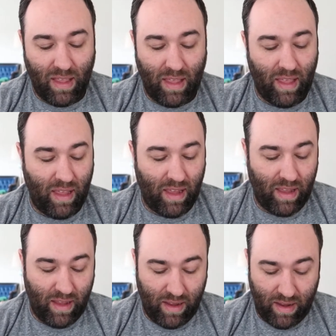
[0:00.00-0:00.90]

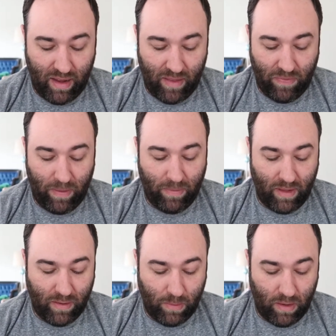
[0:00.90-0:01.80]
And then we
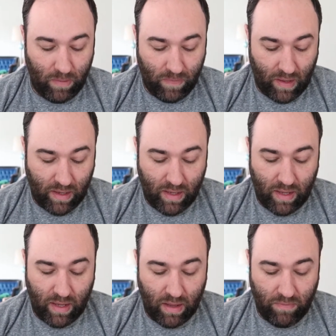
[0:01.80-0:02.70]
cut to where
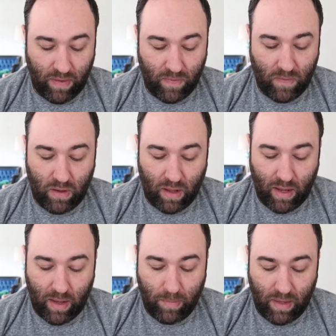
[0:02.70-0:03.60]
Usagi vents to
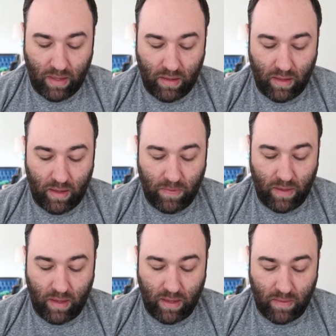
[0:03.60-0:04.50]
Ami and
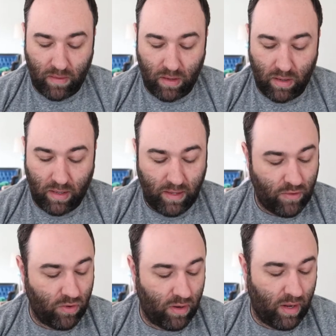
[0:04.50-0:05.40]
then gets her to
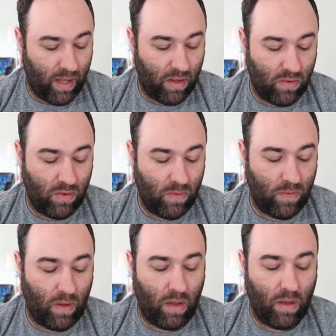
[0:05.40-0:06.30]
teach her how to
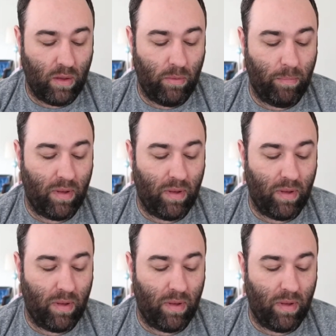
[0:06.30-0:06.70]
sew,